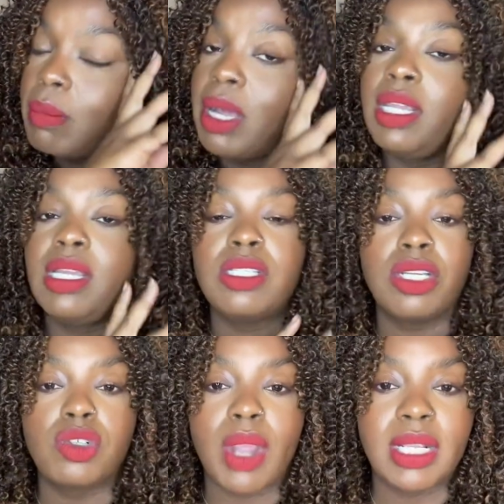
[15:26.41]
Money is
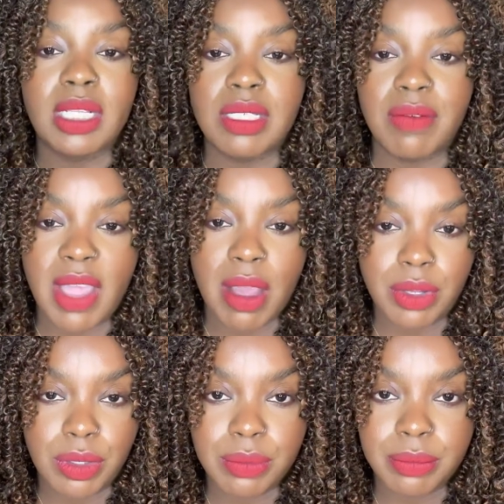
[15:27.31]
attracted to
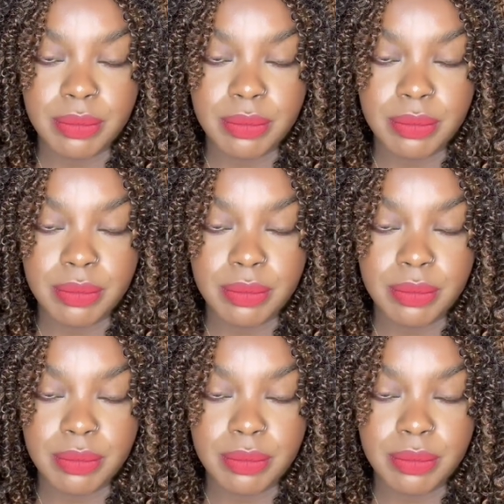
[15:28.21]
value.